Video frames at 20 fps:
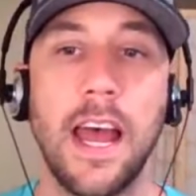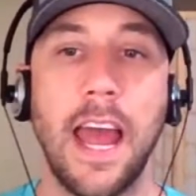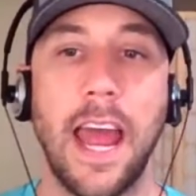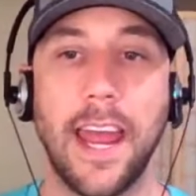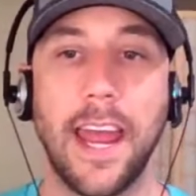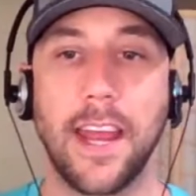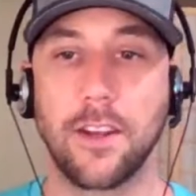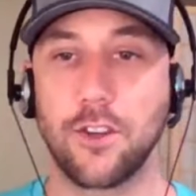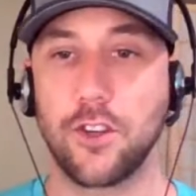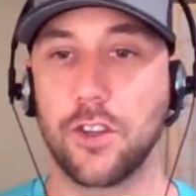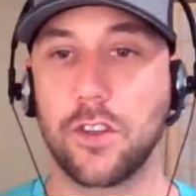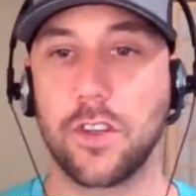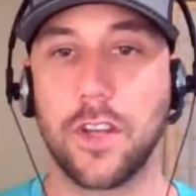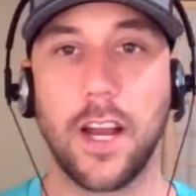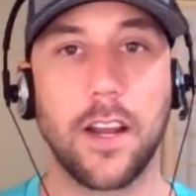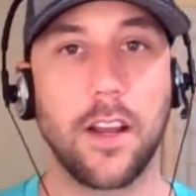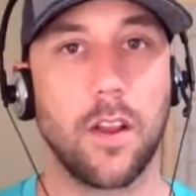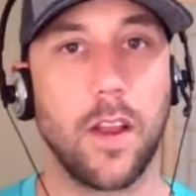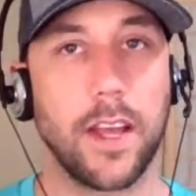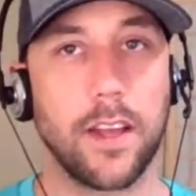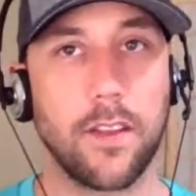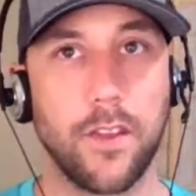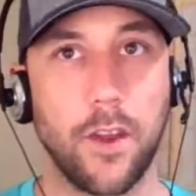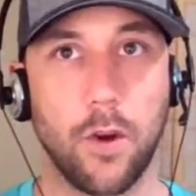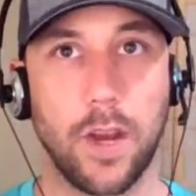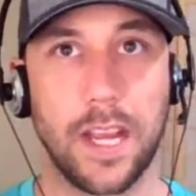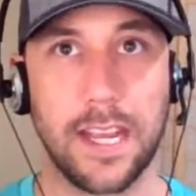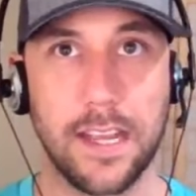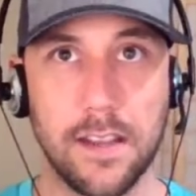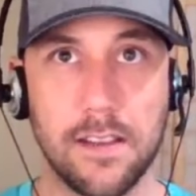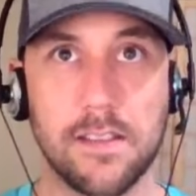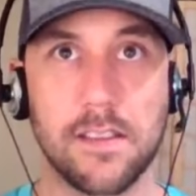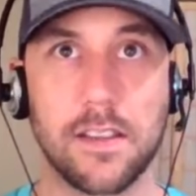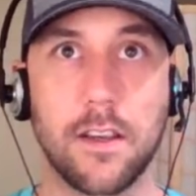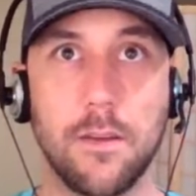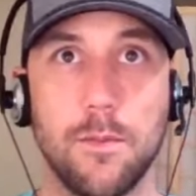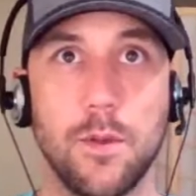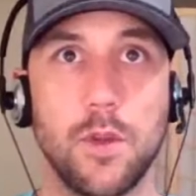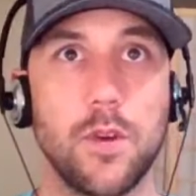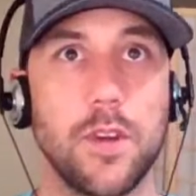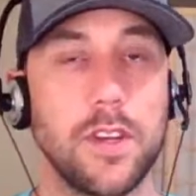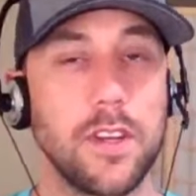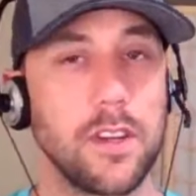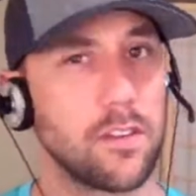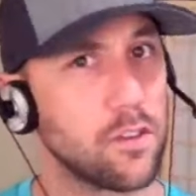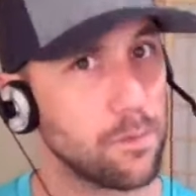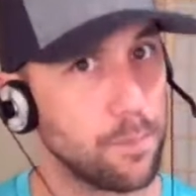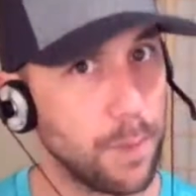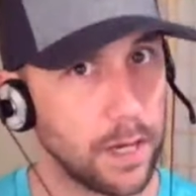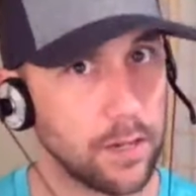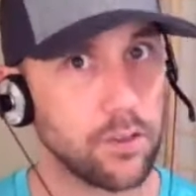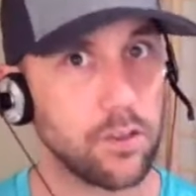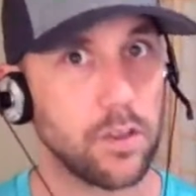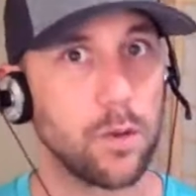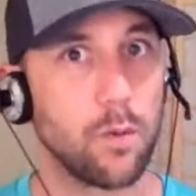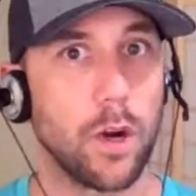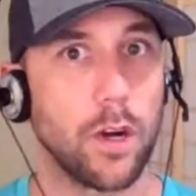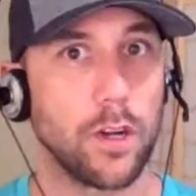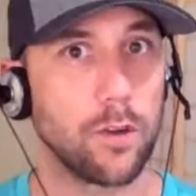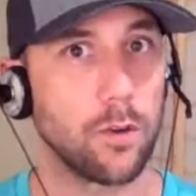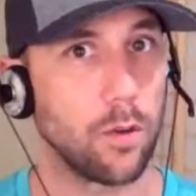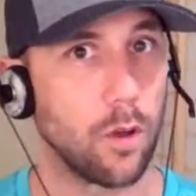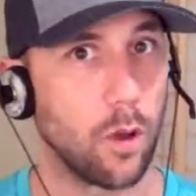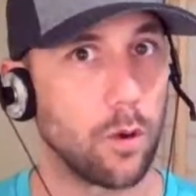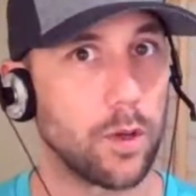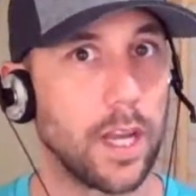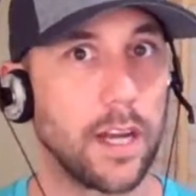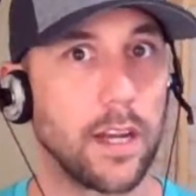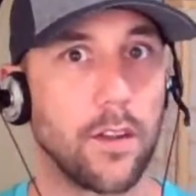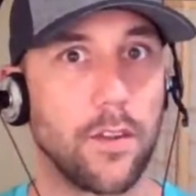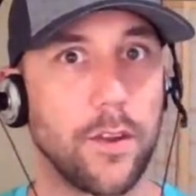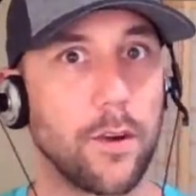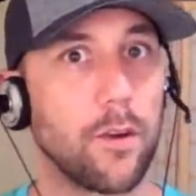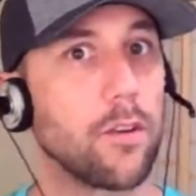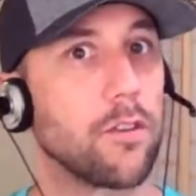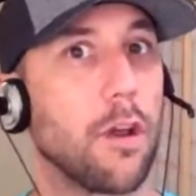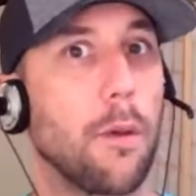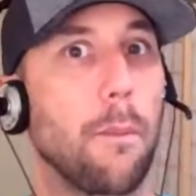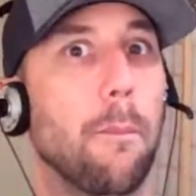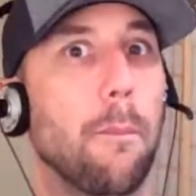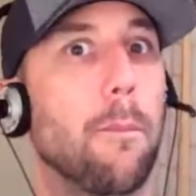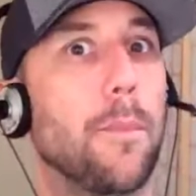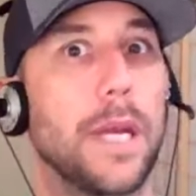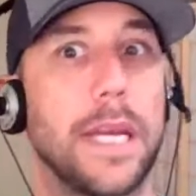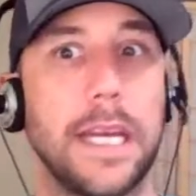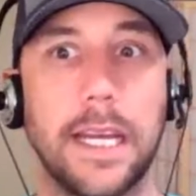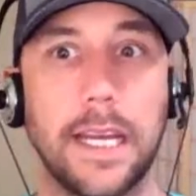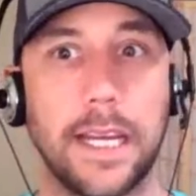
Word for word: and just kind of like there is a community, especially where you're located. There is a big oh,